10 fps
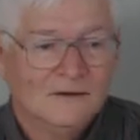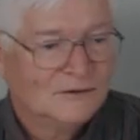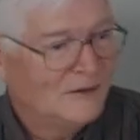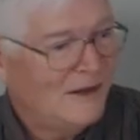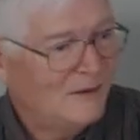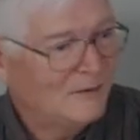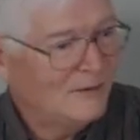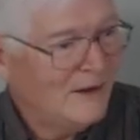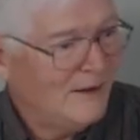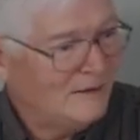So now
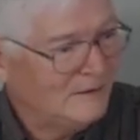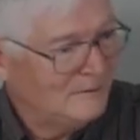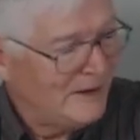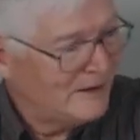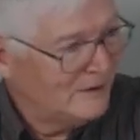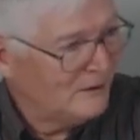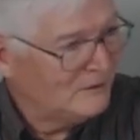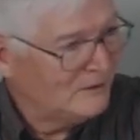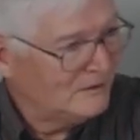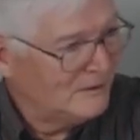when I make a
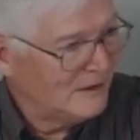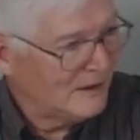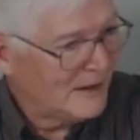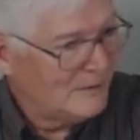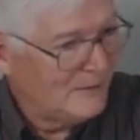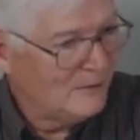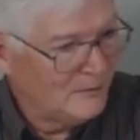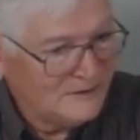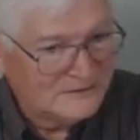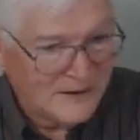note that a lot of
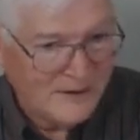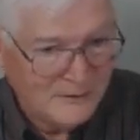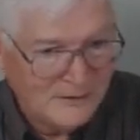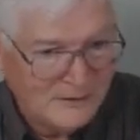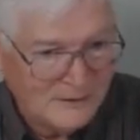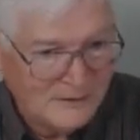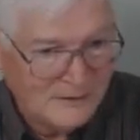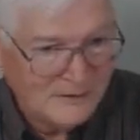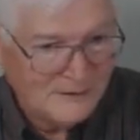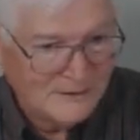people miss that one,
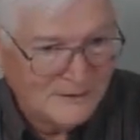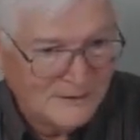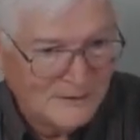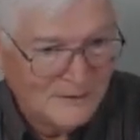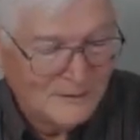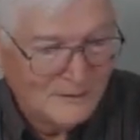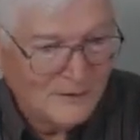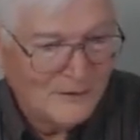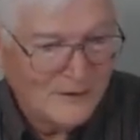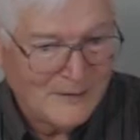
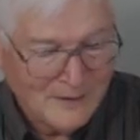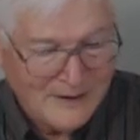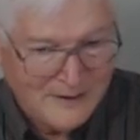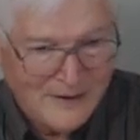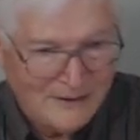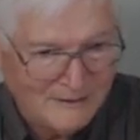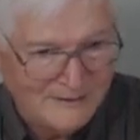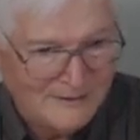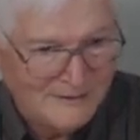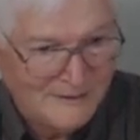what do I write down?
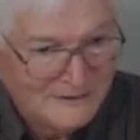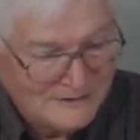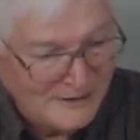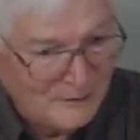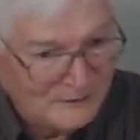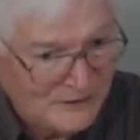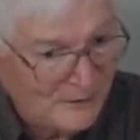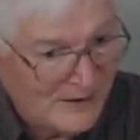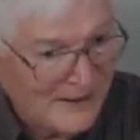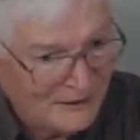See
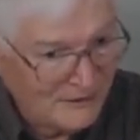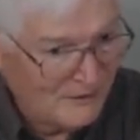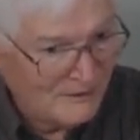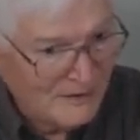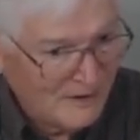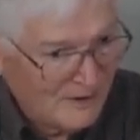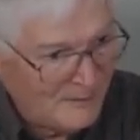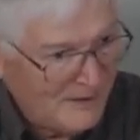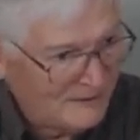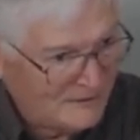what I learned
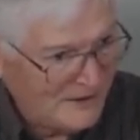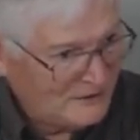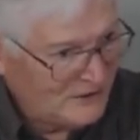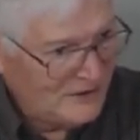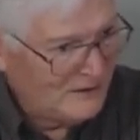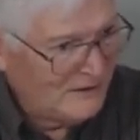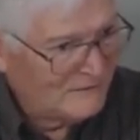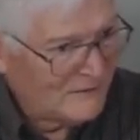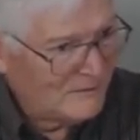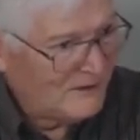about teaching
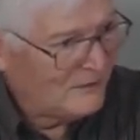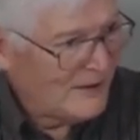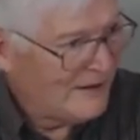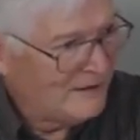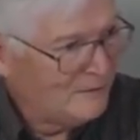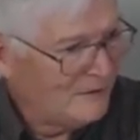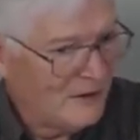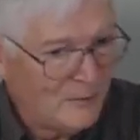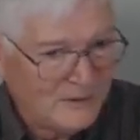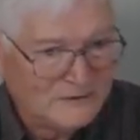from interacting with
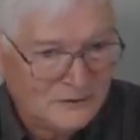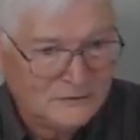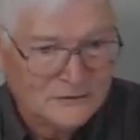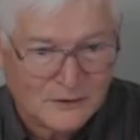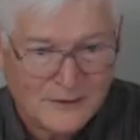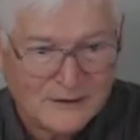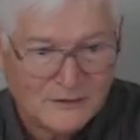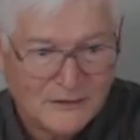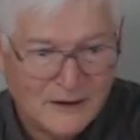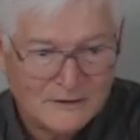helping students correct
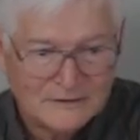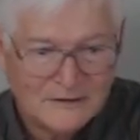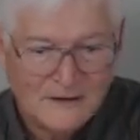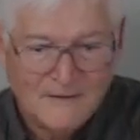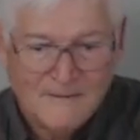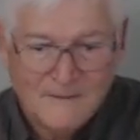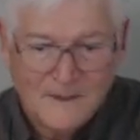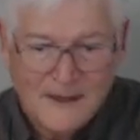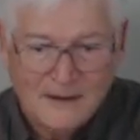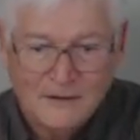their test?
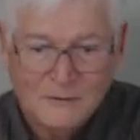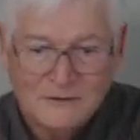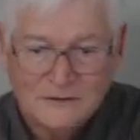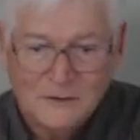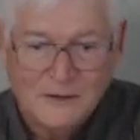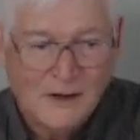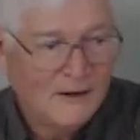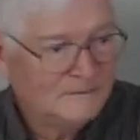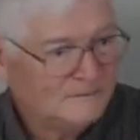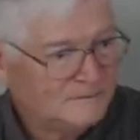I learned what's going
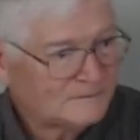on.